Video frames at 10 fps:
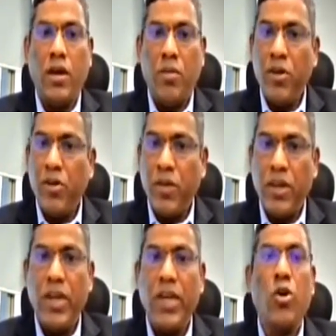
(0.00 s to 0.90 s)
companies
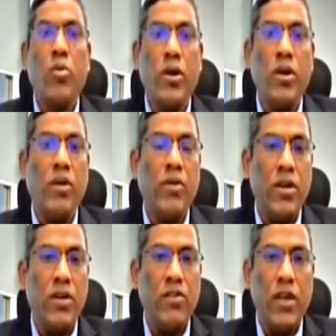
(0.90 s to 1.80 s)
with great corporate
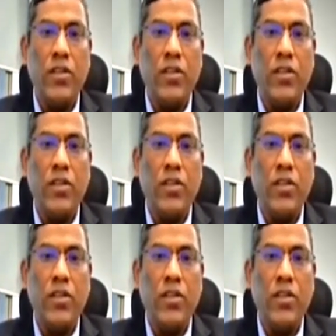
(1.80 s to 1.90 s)
governance.